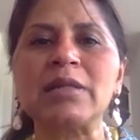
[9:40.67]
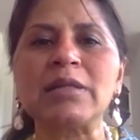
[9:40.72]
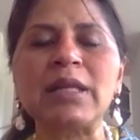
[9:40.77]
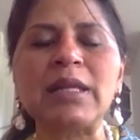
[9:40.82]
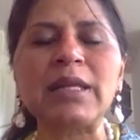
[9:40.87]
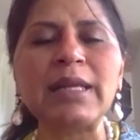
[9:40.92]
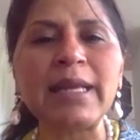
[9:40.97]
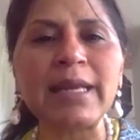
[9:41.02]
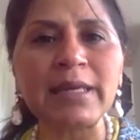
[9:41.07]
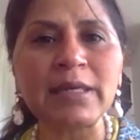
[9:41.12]
the
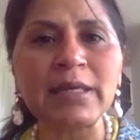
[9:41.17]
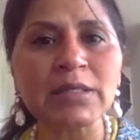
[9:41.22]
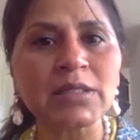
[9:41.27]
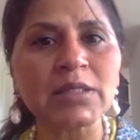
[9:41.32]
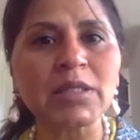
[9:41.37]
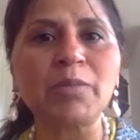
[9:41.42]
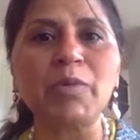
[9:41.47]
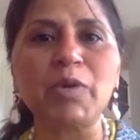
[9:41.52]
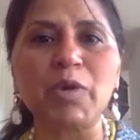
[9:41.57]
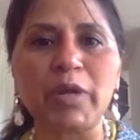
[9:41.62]
latest
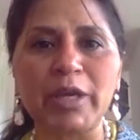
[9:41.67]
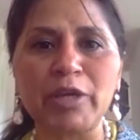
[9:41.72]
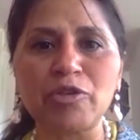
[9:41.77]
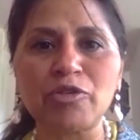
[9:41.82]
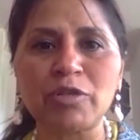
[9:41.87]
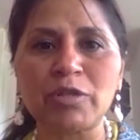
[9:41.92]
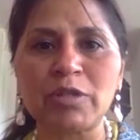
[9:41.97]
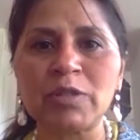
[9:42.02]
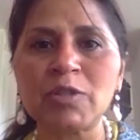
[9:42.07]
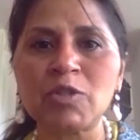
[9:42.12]

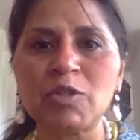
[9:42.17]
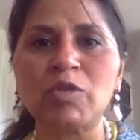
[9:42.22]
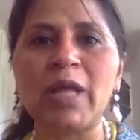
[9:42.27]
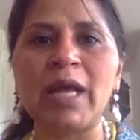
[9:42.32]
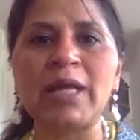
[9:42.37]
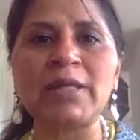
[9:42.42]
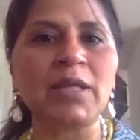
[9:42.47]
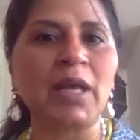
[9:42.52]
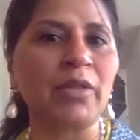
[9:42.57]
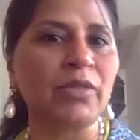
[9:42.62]
simulations so
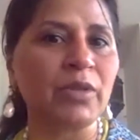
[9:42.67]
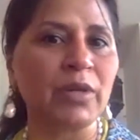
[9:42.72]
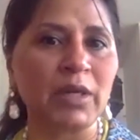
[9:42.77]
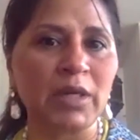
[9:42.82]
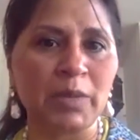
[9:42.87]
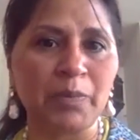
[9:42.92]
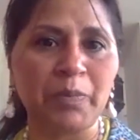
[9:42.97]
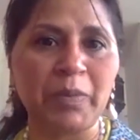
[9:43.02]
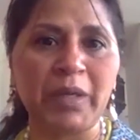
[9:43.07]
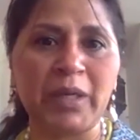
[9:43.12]
that's our
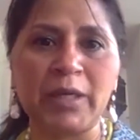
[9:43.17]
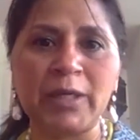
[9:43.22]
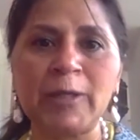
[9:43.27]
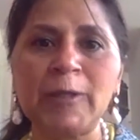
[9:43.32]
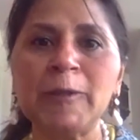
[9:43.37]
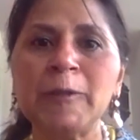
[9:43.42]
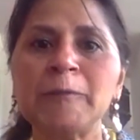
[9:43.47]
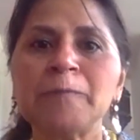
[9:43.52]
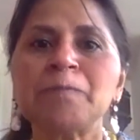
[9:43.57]
third pillar